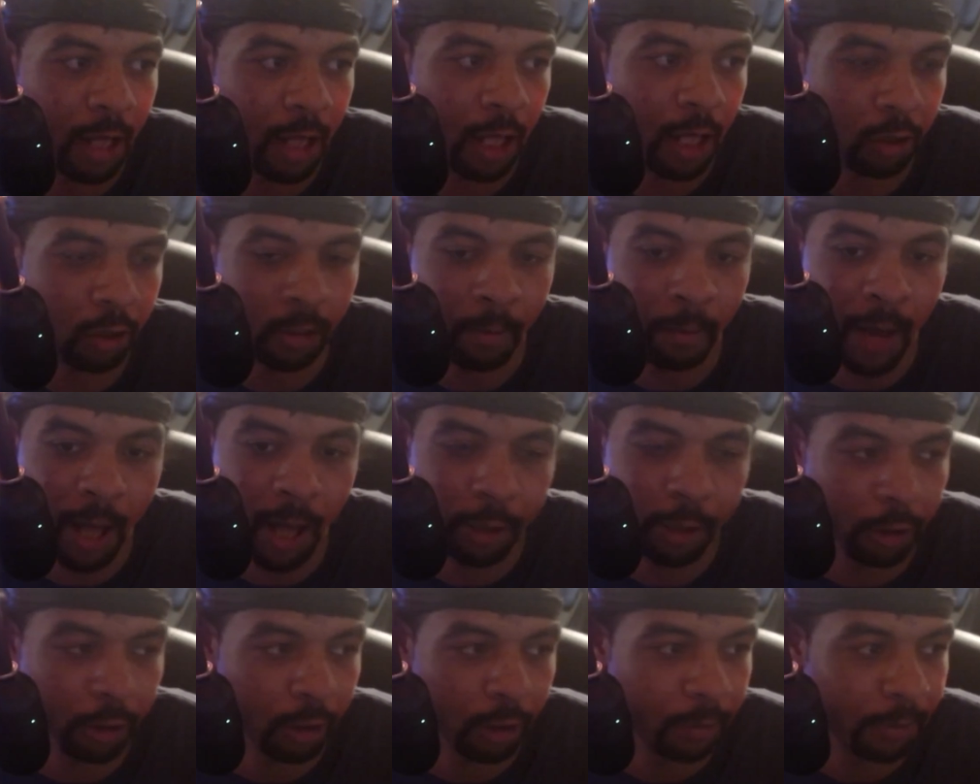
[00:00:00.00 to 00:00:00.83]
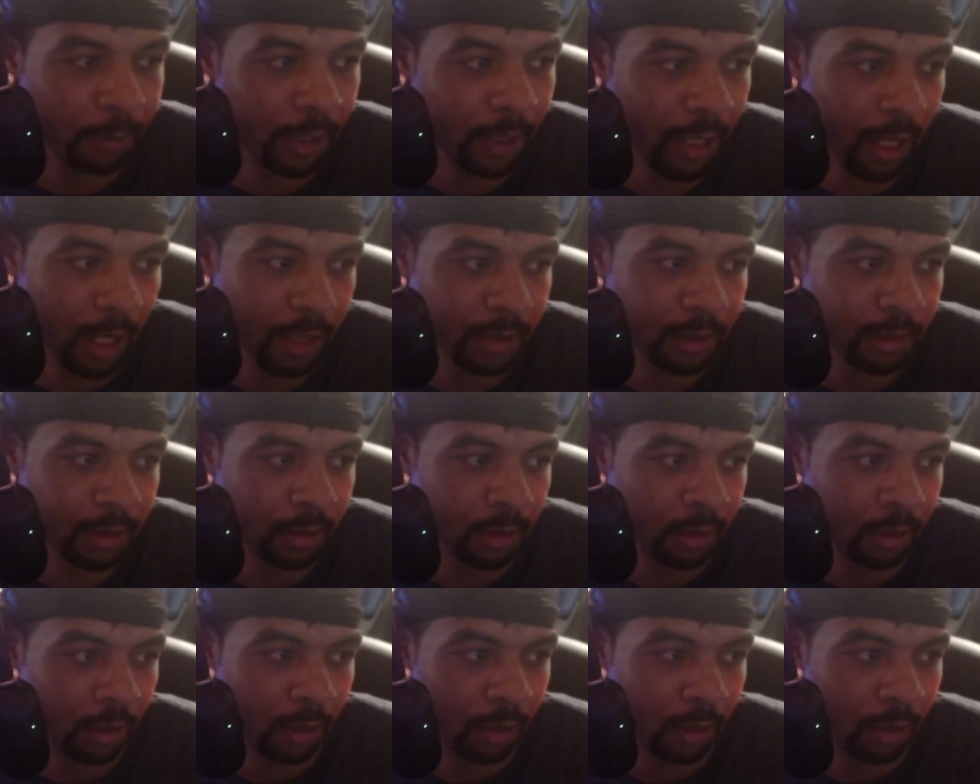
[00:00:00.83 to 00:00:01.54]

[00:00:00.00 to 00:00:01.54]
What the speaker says: on a monitor because